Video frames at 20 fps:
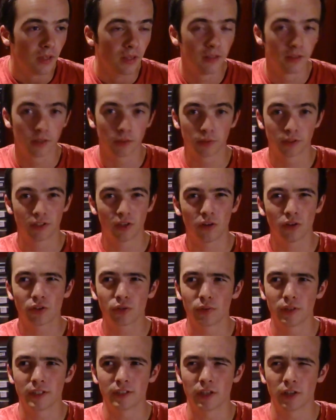And there was
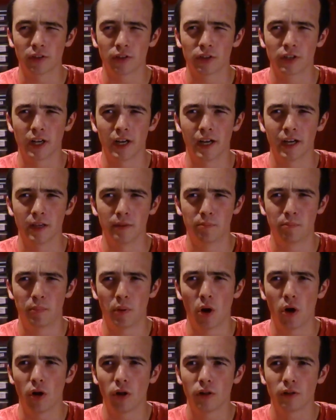also this other guy,
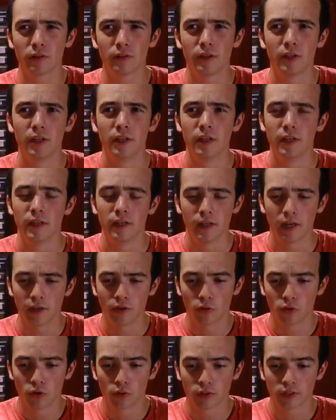Paul, I
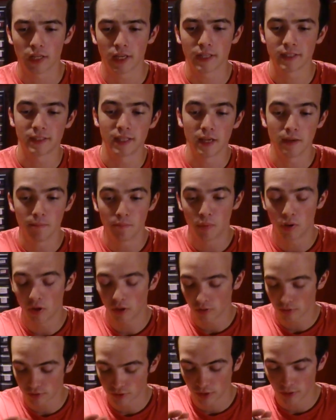don't know his last name,
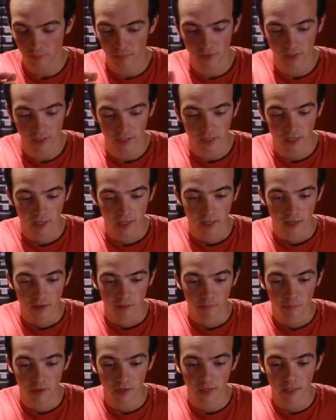Paul something,
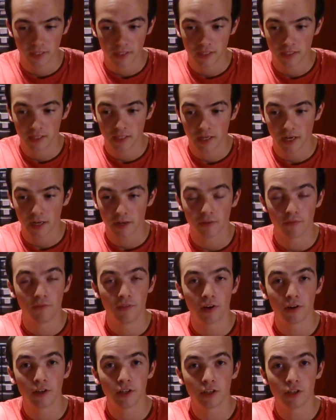but he had a
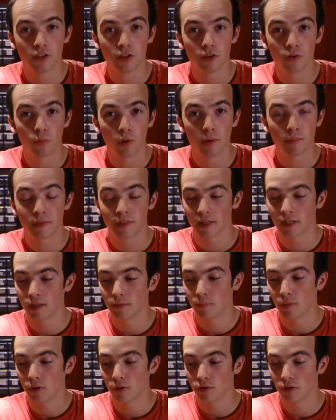very good website
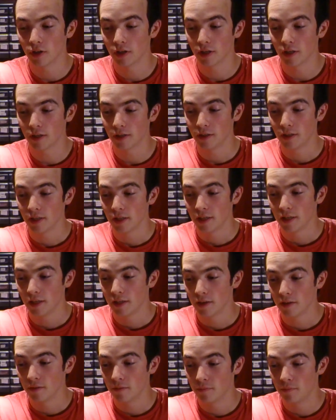about uh,
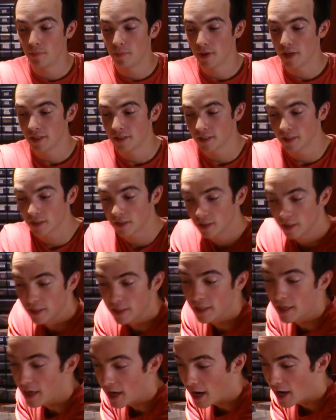
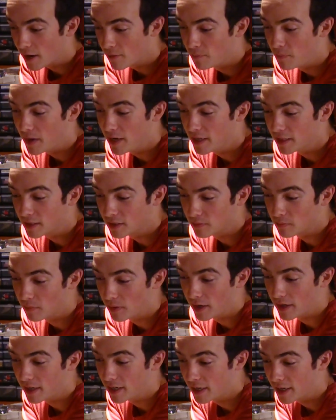basically I based
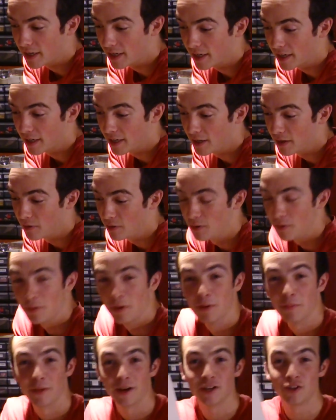my
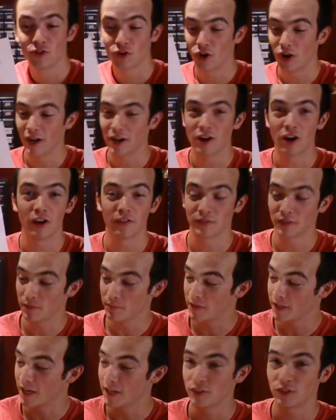uh, my drawing off
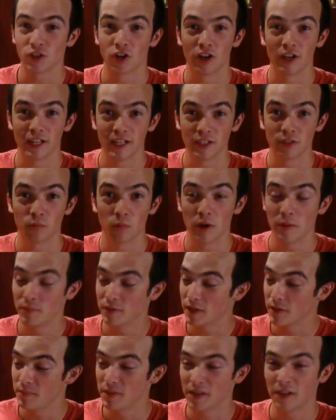something I saw on his
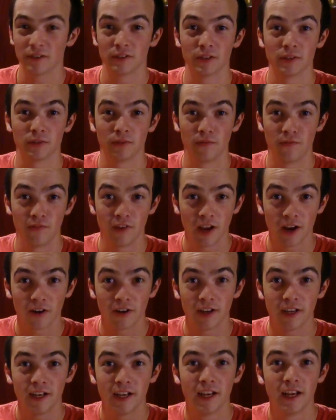website because it's
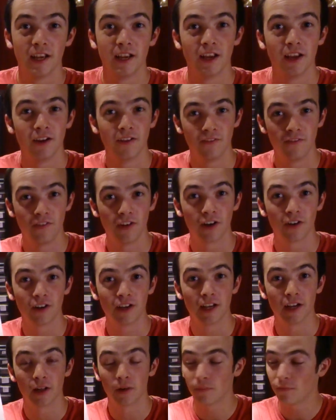very
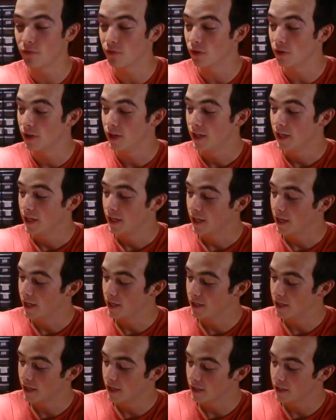very helpful
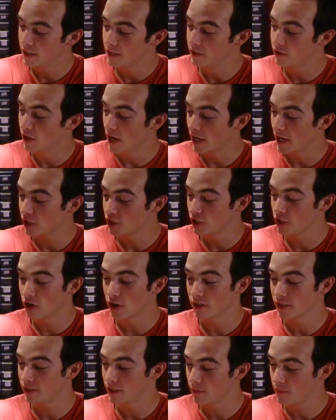and uh, he's actually
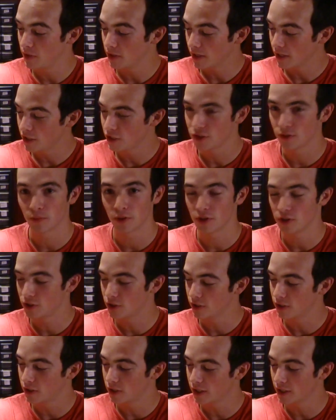got a simulation where you
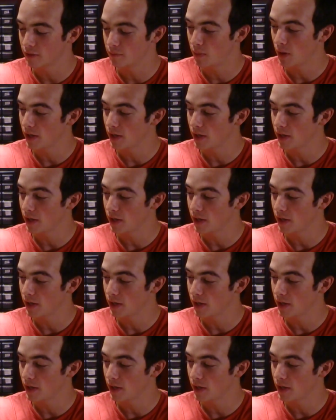could click